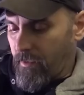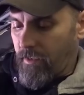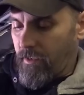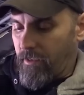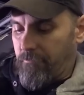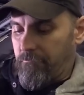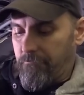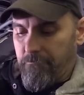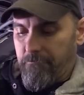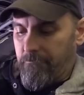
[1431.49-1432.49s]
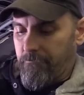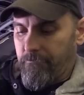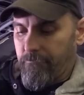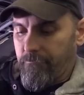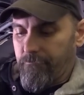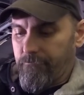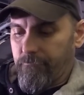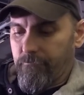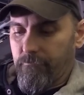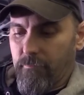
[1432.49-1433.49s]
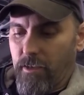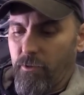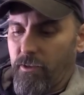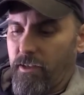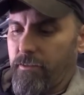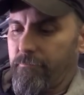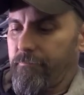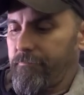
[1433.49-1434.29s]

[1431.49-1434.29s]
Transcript: and then we're done.